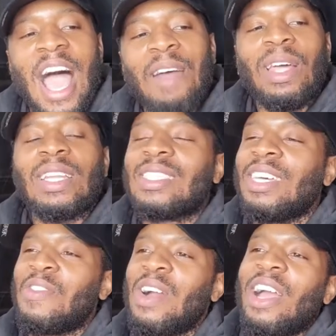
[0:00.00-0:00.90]
I'm not a
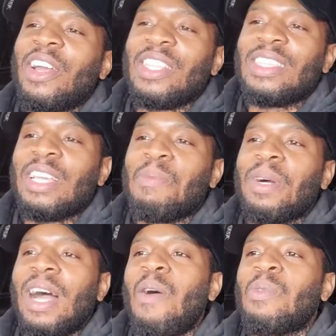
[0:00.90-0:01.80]
tough guy or anything,
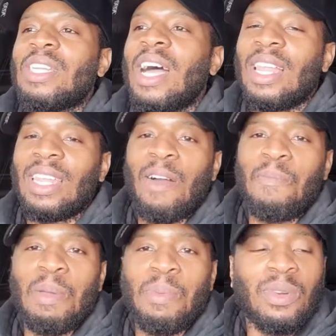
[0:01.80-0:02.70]
but I would not allow
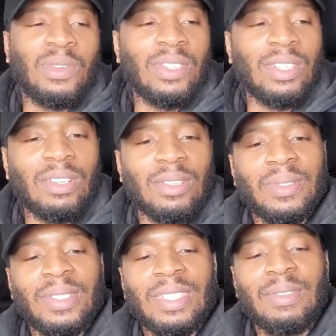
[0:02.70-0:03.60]
people to, you know,
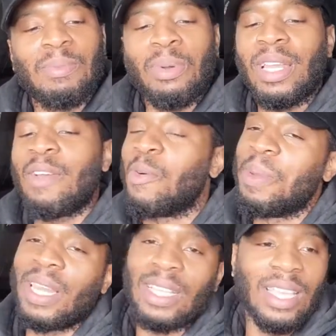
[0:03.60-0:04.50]
play with
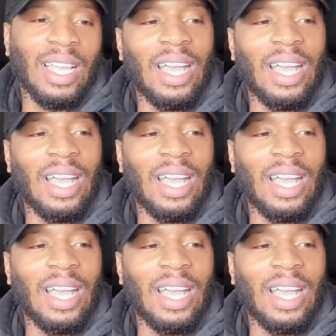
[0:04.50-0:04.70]
me like that.